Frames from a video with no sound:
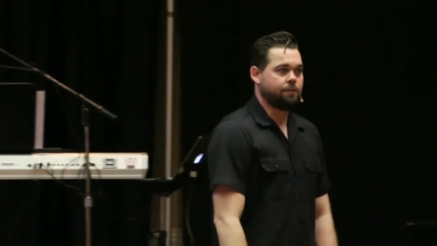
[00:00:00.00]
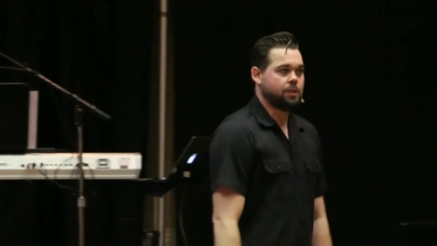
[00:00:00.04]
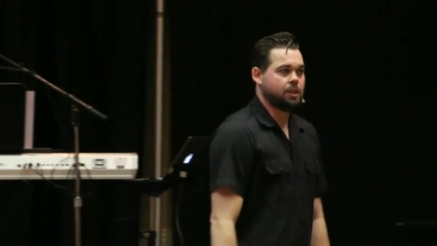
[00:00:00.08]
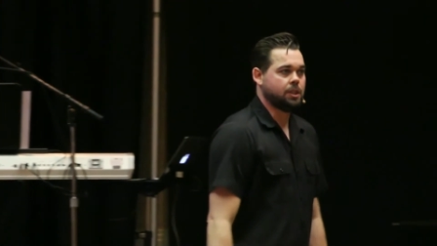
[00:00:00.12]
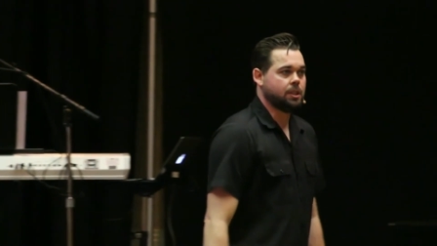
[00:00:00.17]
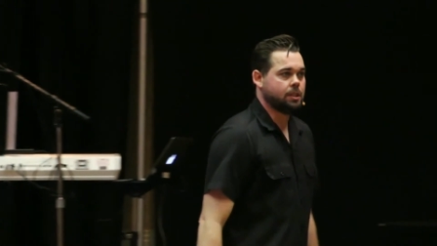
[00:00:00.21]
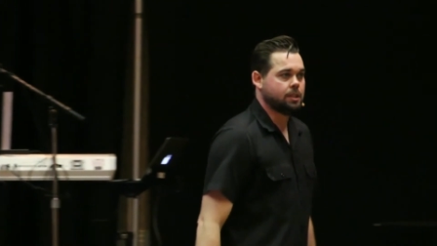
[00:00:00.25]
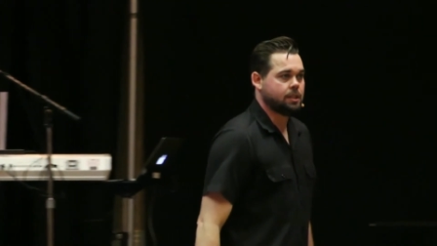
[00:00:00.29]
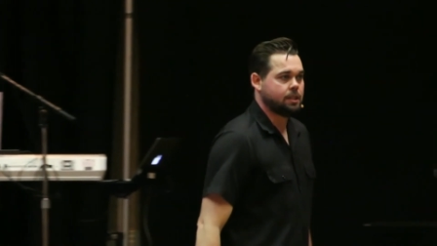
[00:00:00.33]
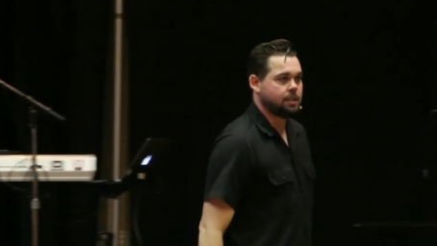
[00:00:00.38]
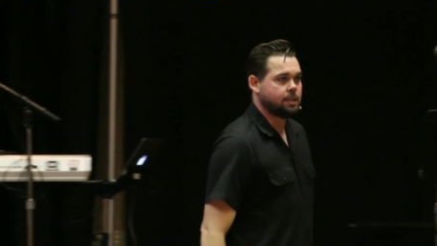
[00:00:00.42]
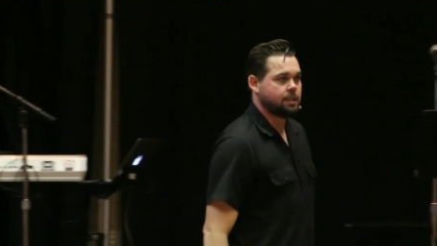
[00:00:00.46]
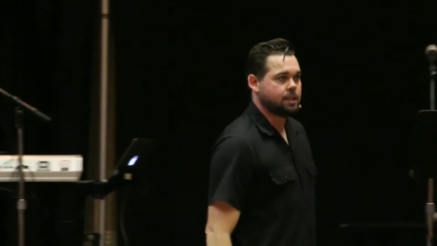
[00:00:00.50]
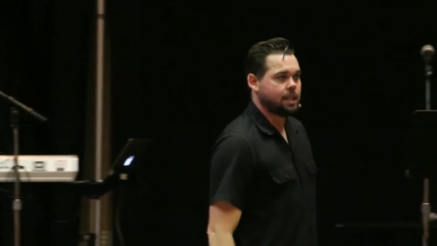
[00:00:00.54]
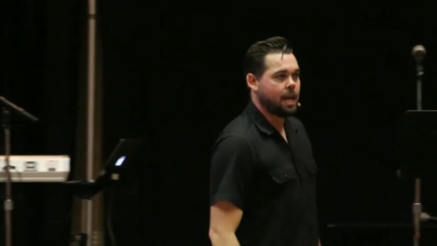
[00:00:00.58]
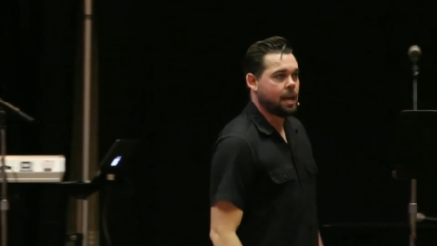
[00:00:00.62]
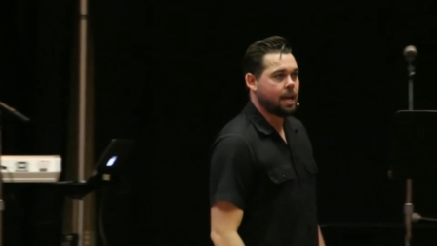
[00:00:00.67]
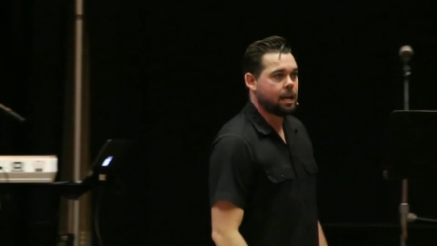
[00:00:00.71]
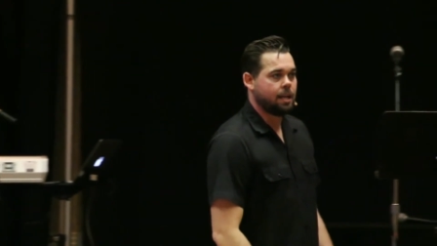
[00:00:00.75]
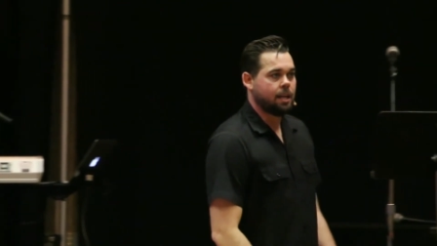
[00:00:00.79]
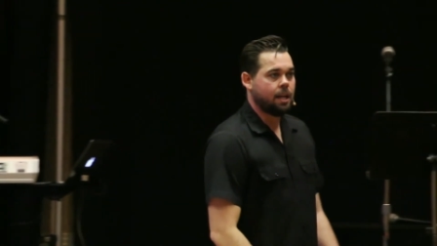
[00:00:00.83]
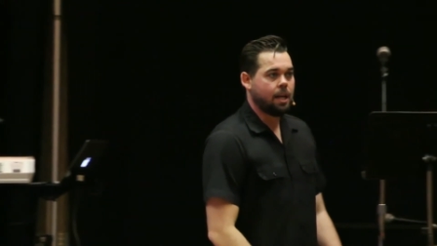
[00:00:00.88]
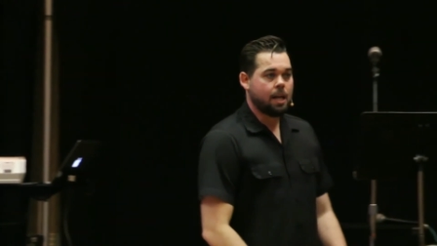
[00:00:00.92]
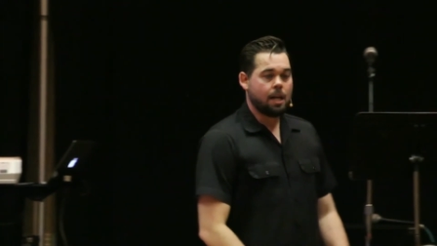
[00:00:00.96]
Jesus is
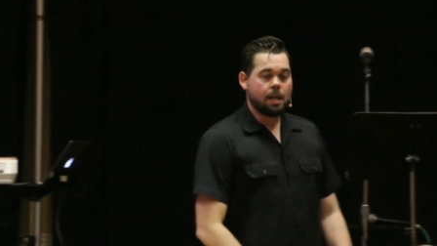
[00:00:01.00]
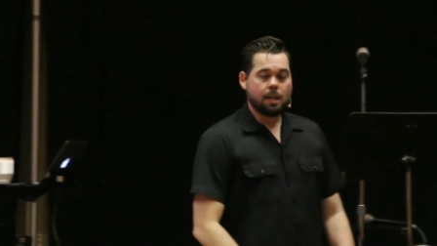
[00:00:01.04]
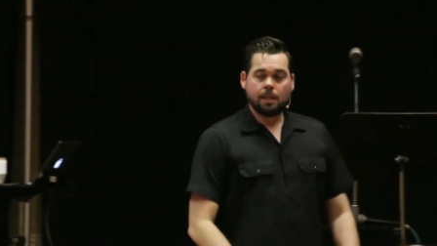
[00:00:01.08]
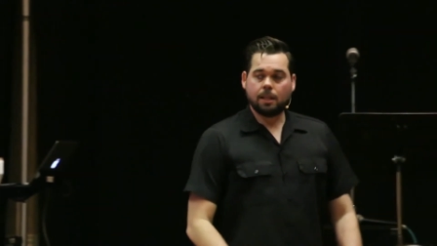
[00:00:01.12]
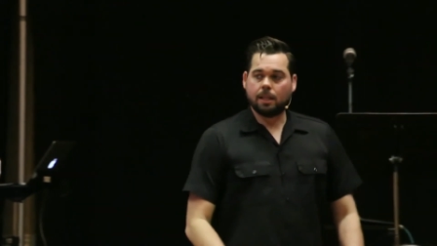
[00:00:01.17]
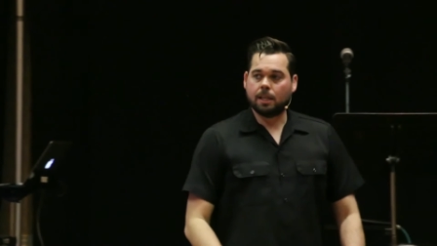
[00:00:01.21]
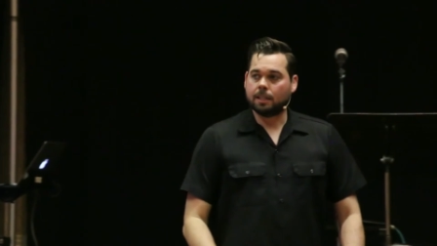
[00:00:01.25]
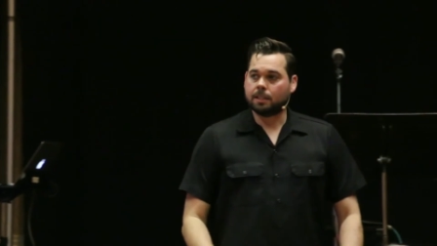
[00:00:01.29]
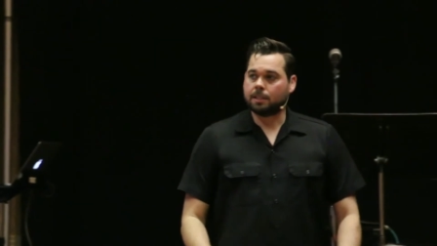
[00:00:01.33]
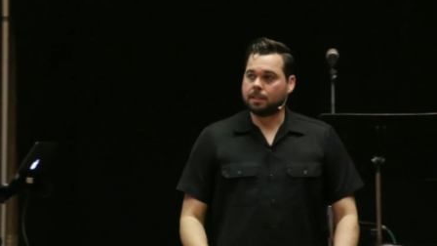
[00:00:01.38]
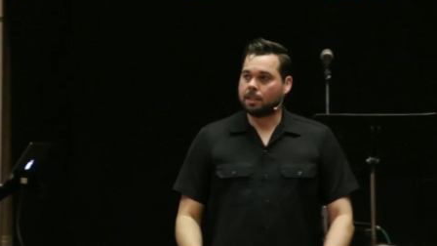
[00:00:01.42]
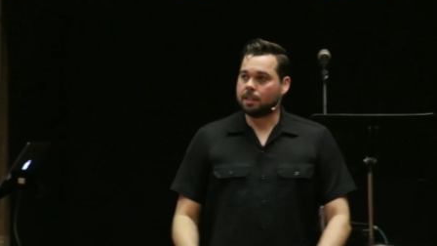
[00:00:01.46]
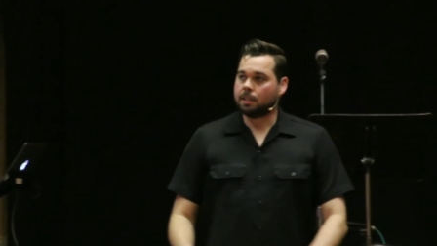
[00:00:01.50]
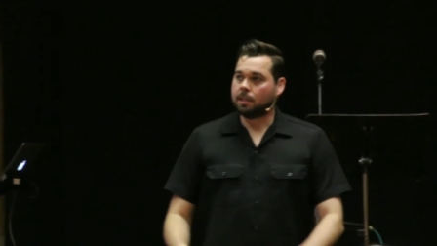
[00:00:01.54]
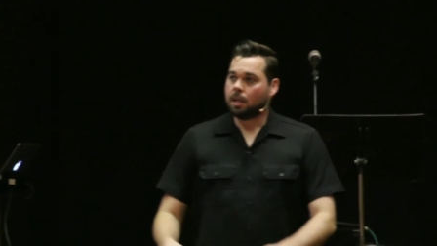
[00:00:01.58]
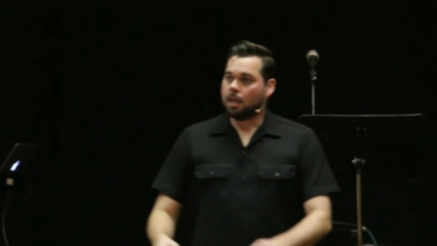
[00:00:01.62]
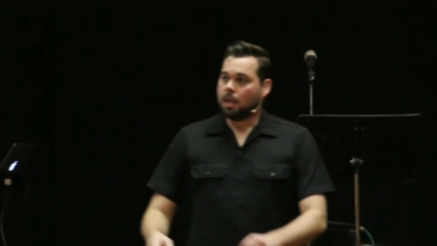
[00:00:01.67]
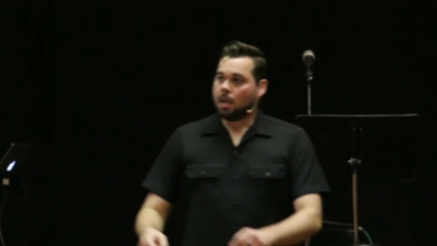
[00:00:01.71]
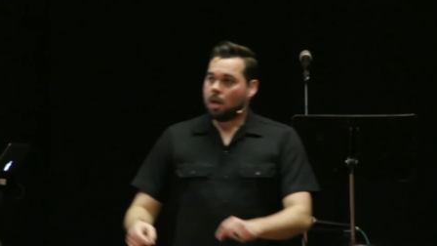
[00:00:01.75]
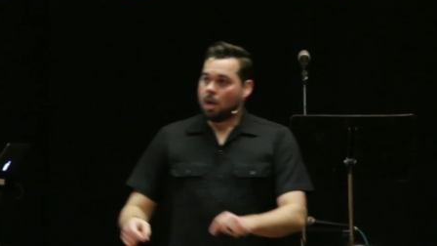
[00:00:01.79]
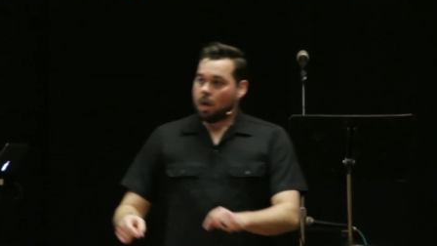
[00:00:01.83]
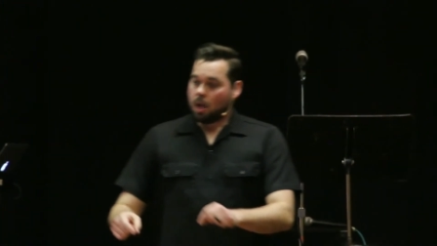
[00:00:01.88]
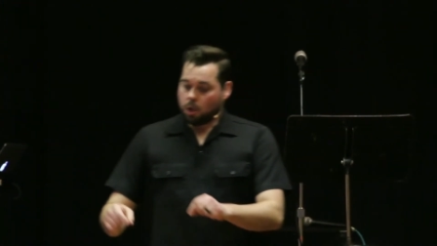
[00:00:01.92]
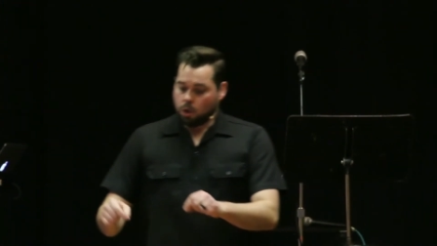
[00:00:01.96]
saying, listen,
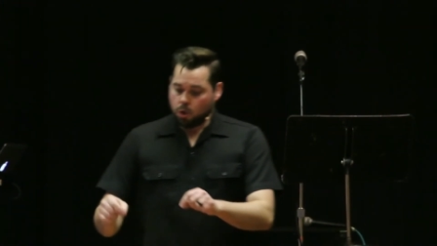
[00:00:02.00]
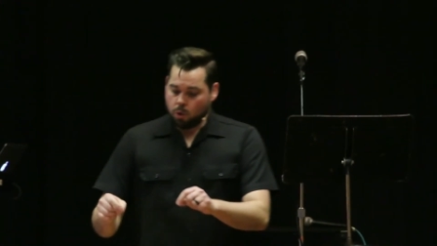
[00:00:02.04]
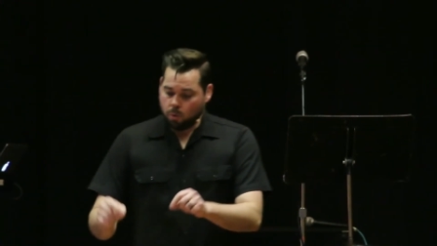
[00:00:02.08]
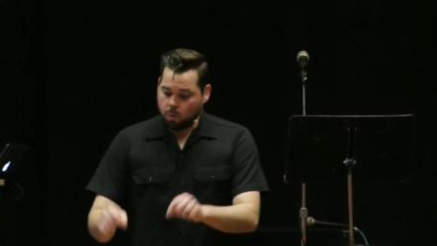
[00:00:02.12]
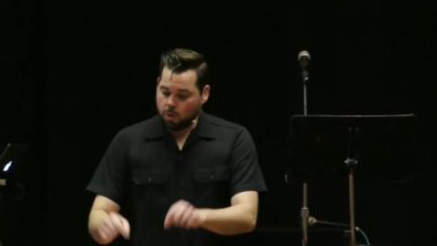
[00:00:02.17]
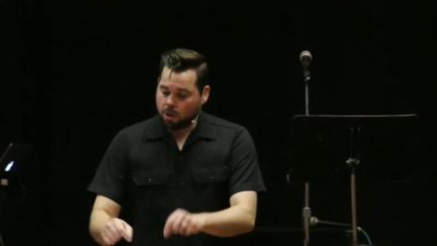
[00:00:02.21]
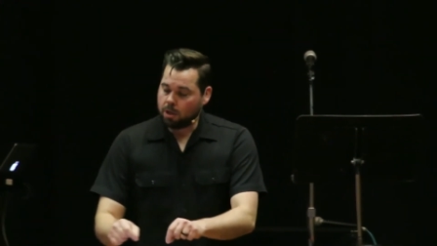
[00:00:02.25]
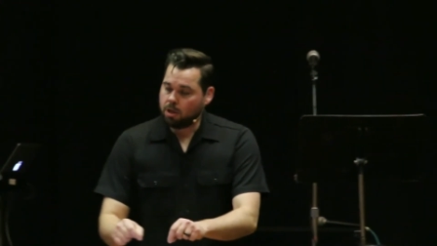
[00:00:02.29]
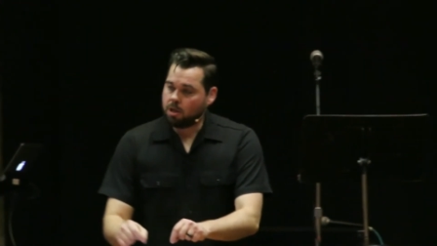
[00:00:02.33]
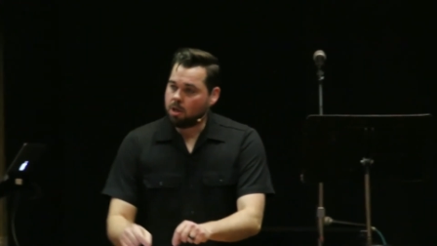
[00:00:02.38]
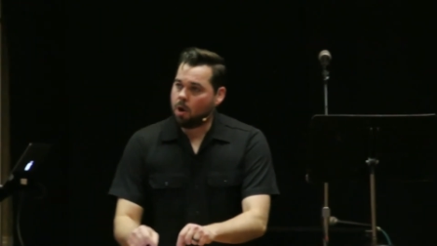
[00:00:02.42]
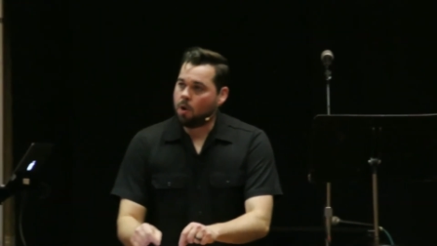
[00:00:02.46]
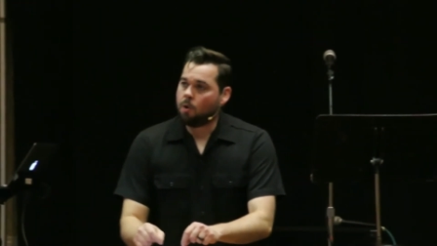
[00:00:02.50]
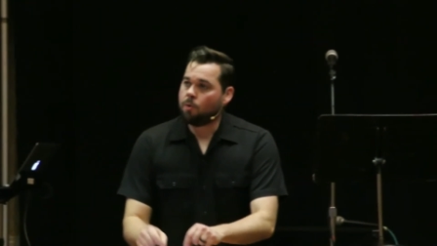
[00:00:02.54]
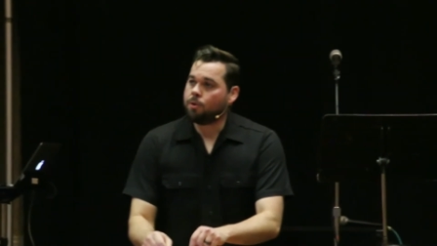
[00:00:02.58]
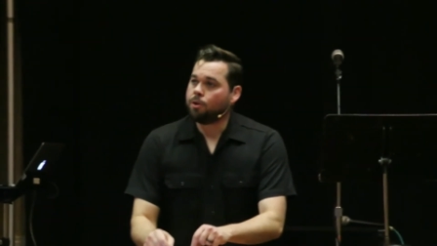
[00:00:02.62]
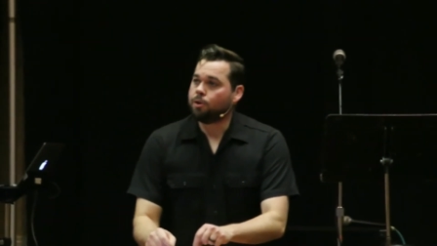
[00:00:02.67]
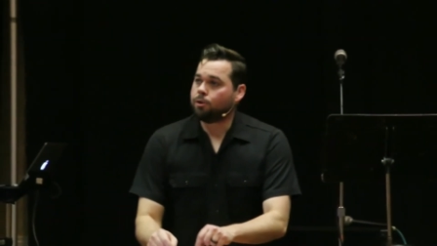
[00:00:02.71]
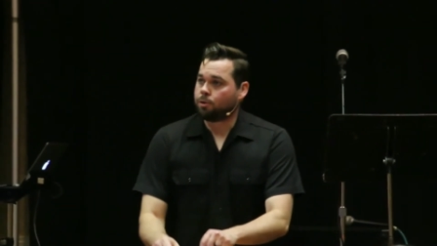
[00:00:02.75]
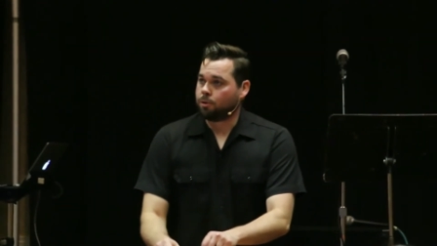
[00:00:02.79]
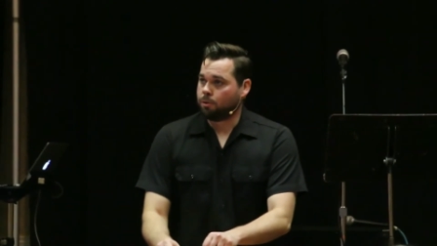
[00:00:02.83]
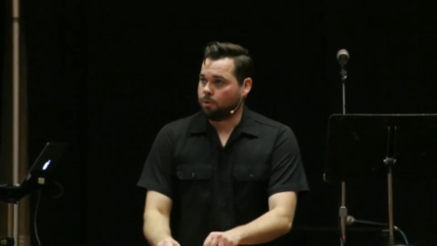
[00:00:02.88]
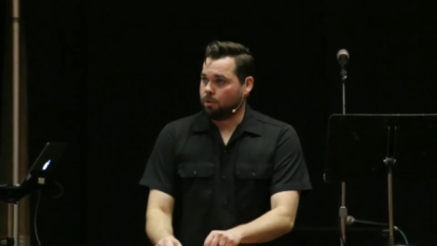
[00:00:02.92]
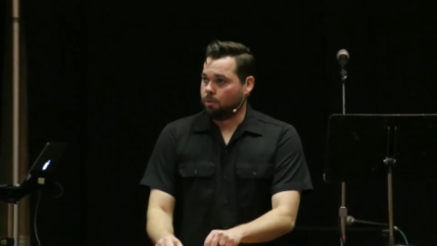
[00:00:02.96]
you will know the
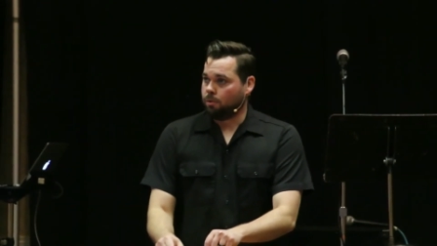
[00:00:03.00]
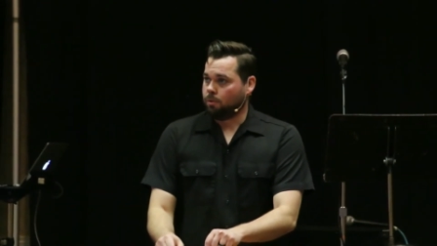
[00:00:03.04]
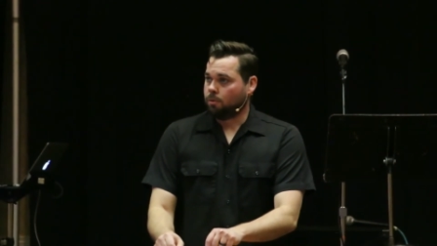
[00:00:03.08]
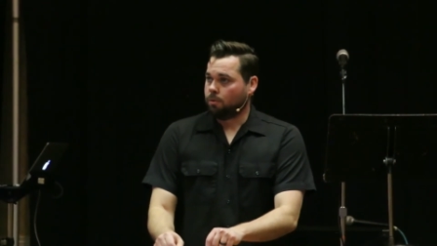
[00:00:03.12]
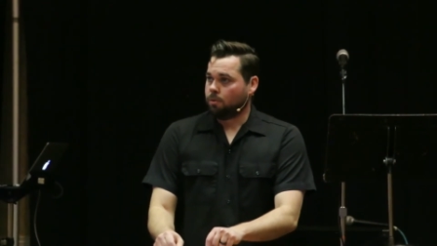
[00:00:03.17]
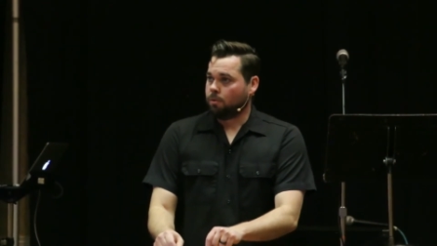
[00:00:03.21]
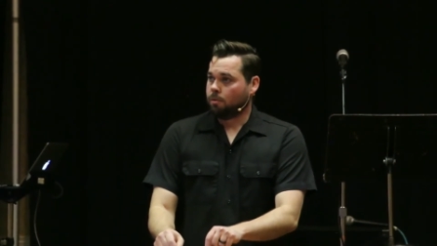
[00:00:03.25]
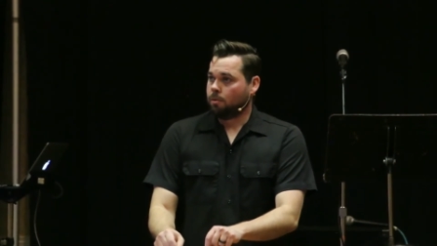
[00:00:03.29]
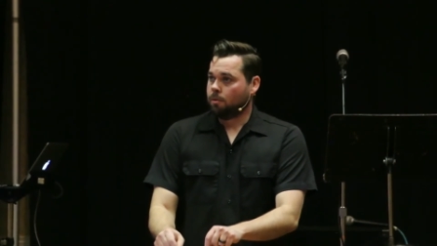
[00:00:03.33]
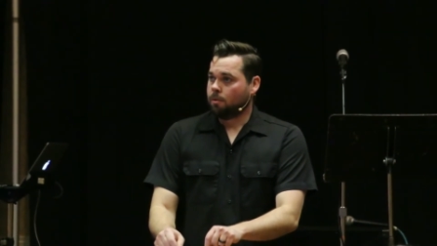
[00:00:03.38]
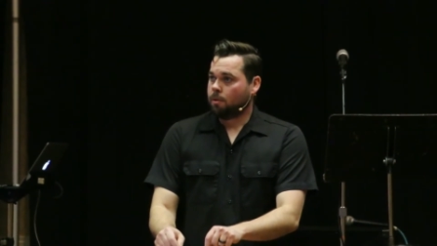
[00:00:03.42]
truth,